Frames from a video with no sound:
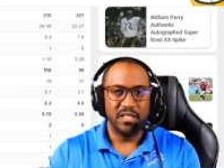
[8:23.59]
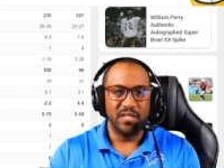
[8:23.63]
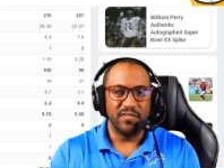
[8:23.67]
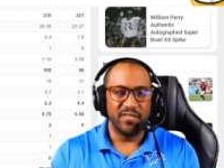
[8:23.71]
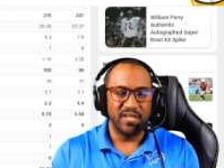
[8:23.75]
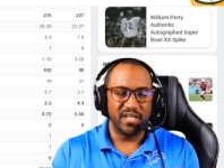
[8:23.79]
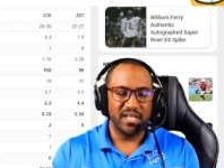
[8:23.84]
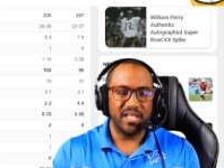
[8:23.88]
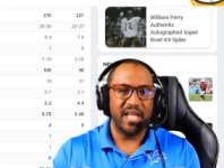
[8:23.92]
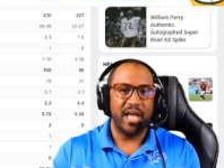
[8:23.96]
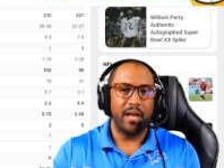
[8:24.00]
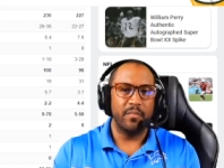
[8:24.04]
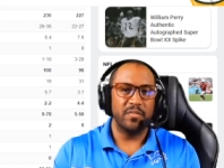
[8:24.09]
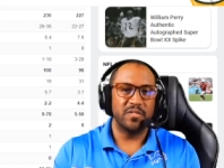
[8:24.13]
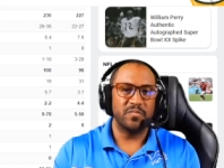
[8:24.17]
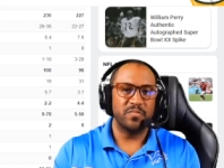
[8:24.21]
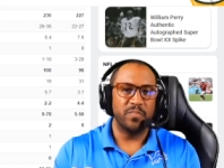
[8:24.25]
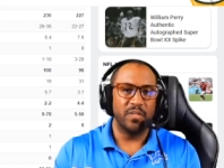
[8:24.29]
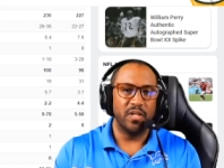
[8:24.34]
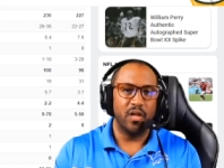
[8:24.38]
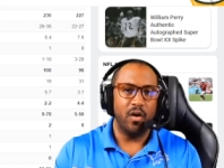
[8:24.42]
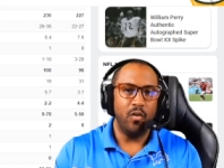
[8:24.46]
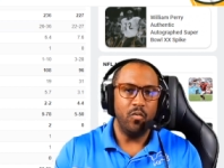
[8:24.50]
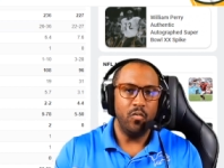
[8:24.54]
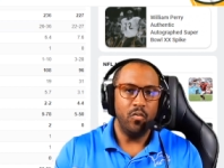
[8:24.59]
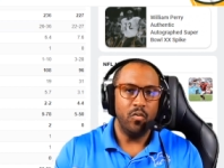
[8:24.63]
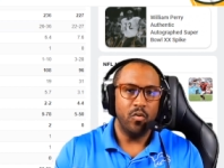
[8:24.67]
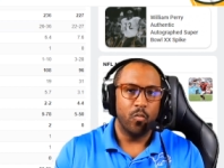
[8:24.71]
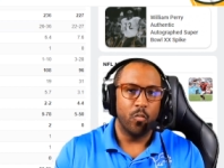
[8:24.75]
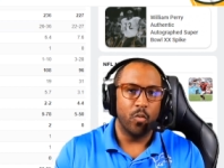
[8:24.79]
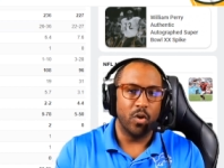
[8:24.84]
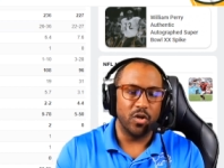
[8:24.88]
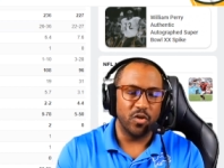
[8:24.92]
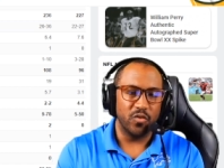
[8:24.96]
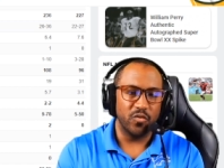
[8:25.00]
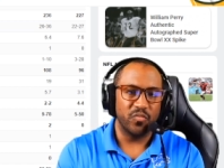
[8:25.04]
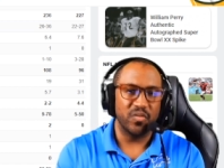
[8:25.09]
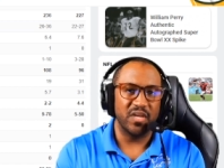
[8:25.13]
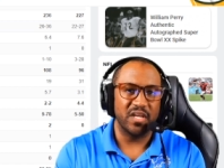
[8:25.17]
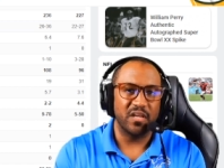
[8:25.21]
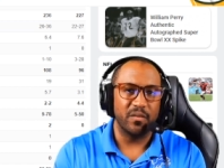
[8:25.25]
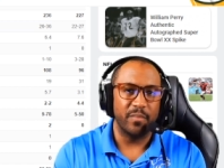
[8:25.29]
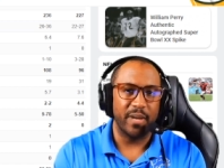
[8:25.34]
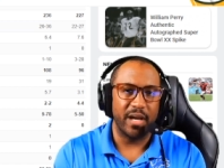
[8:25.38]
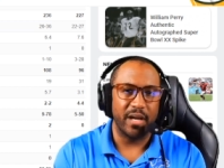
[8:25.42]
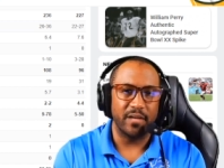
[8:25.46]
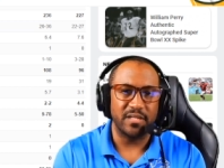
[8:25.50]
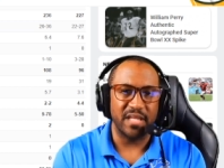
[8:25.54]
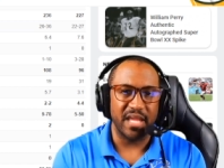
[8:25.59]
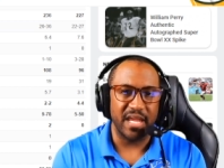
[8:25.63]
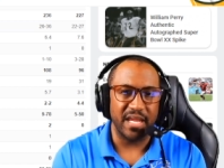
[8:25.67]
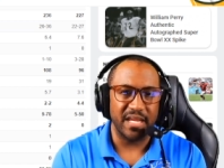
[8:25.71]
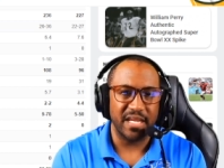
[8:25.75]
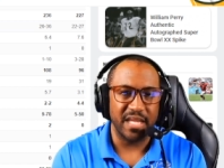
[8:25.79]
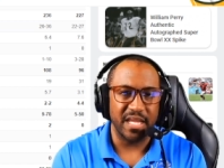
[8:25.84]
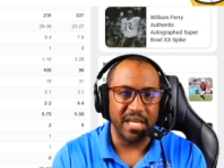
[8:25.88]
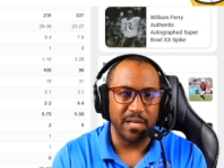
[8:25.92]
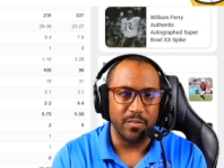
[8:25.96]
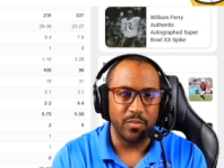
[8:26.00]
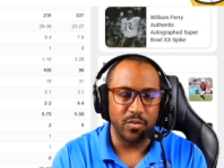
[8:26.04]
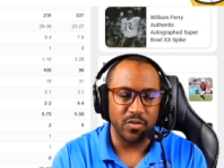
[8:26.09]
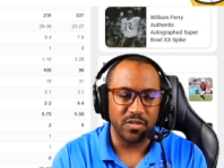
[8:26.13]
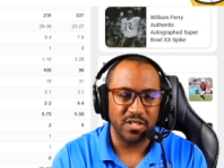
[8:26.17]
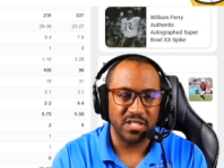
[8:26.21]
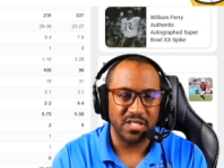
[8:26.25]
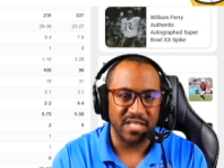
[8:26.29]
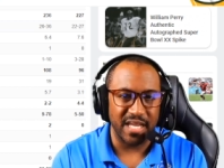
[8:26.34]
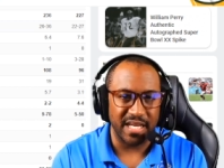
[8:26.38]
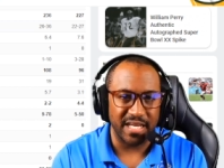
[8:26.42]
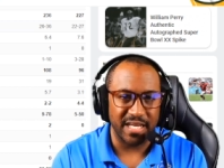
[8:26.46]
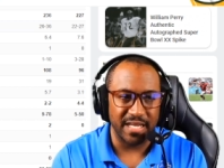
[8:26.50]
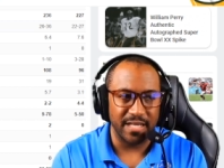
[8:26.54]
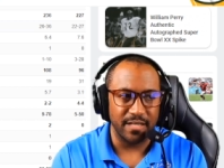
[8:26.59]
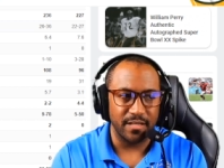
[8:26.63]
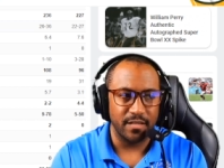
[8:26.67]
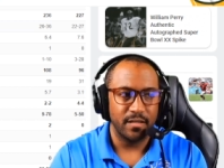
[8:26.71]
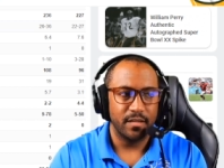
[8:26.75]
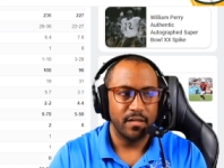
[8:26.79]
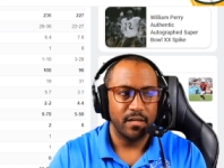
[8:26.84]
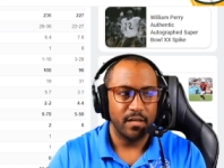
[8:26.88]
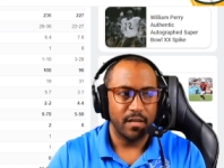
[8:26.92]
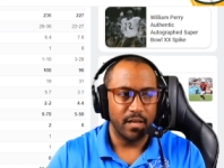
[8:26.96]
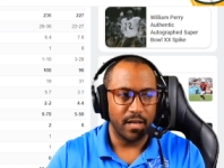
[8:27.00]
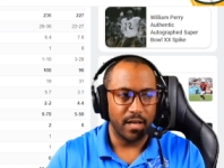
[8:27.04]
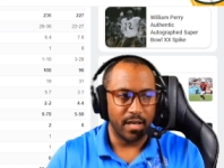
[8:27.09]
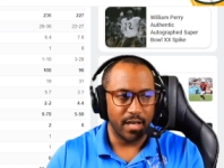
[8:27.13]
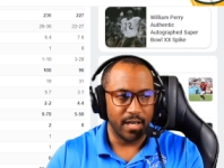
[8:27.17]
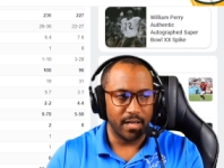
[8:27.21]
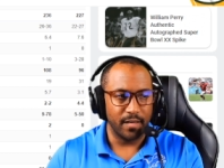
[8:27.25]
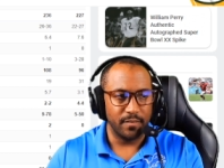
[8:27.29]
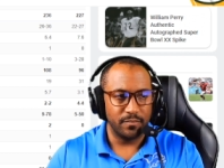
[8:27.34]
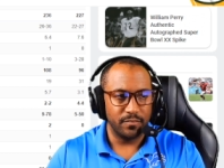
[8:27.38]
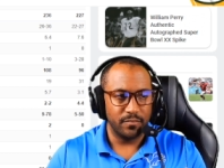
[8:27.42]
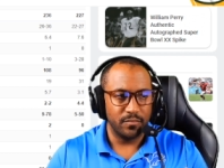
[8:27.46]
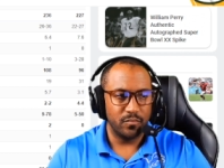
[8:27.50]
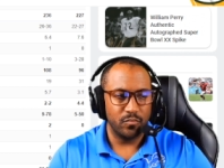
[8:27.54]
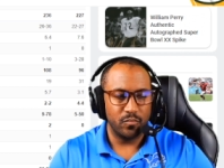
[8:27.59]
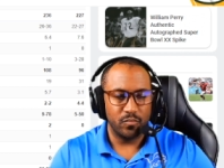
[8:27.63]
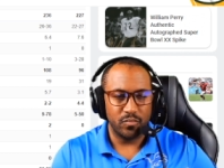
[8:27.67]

Leave it in the comments below. What do you think about Dan Campbell's second uh,